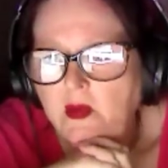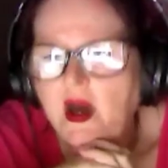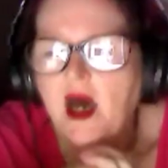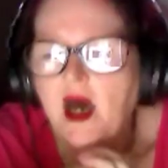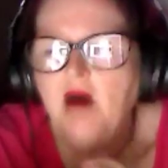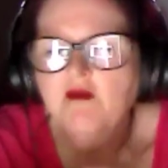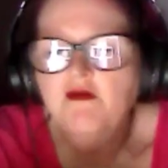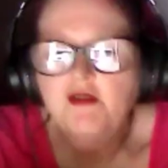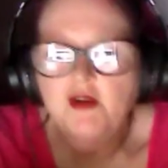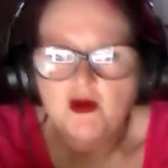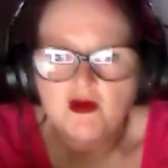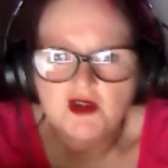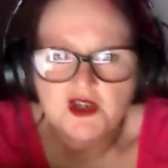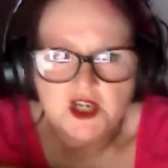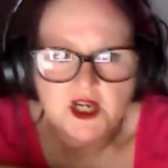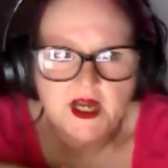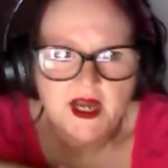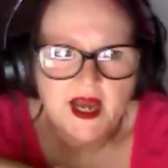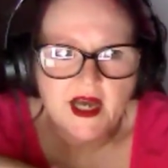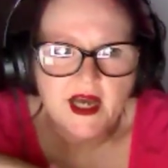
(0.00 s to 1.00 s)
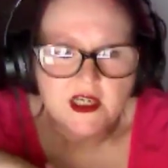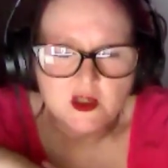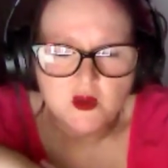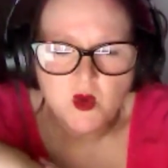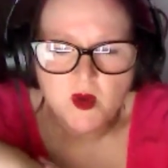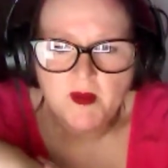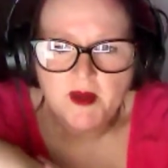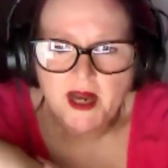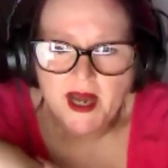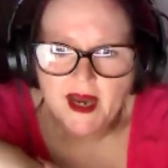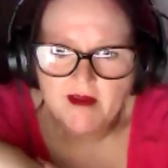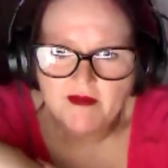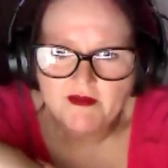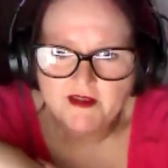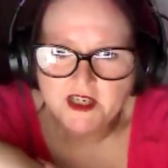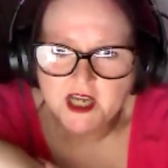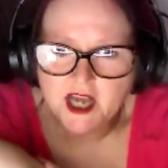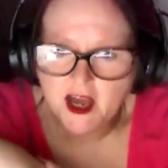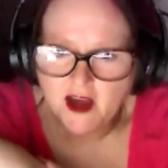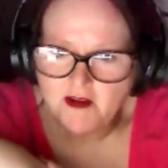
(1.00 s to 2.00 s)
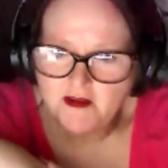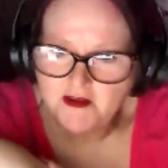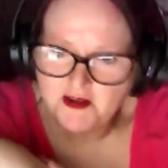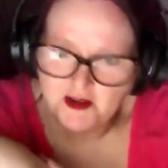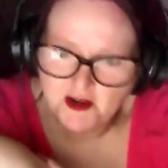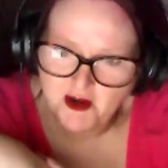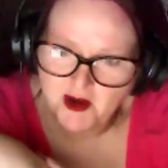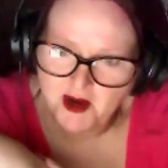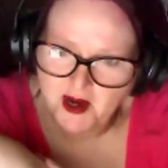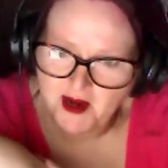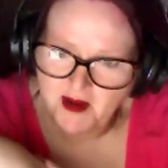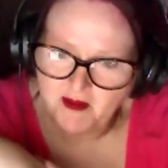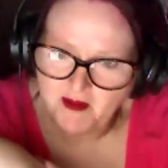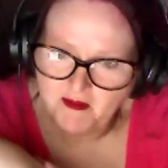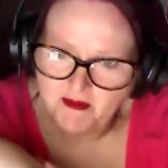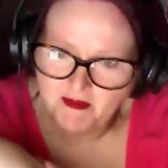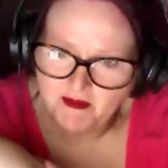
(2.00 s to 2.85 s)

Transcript: But unfortunately, us women have to go through it.